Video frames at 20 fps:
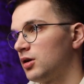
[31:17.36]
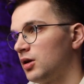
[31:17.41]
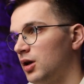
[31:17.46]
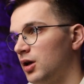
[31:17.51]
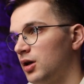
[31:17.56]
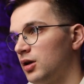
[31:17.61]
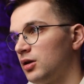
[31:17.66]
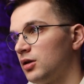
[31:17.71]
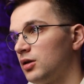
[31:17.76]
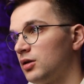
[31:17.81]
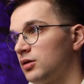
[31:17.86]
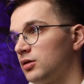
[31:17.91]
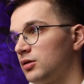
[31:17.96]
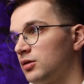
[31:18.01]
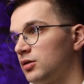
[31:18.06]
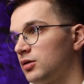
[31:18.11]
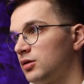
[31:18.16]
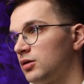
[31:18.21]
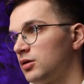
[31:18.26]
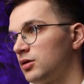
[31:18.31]

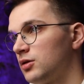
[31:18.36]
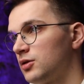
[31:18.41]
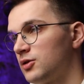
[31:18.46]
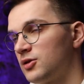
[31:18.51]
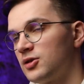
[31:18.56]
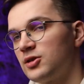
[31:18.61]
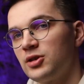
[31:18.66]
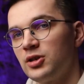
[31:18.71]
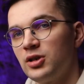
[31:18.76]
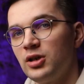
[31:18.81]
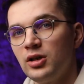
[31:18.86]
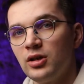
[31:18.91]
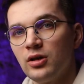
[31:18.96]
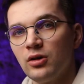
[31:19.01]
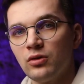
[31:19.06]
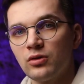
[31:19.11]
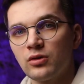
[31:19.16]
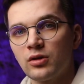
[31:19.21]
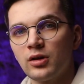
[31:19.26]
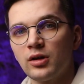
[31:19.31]
and
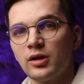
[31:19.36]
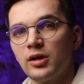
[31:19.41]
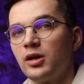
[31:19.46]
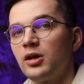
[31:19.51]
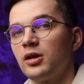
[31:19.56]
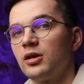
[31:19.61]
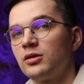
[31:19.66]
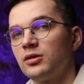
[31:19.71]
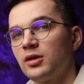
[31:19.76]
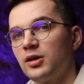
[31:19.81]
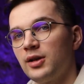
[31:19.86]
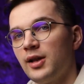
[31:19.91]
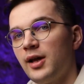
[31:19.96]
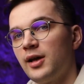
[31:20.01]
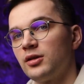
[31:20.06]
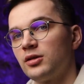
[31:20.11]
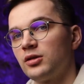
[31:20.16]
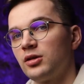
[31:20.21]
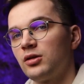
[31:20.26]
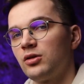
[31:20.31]
see only the
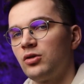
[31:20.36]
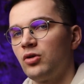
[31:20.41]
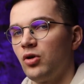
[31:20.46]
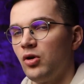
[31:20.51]
client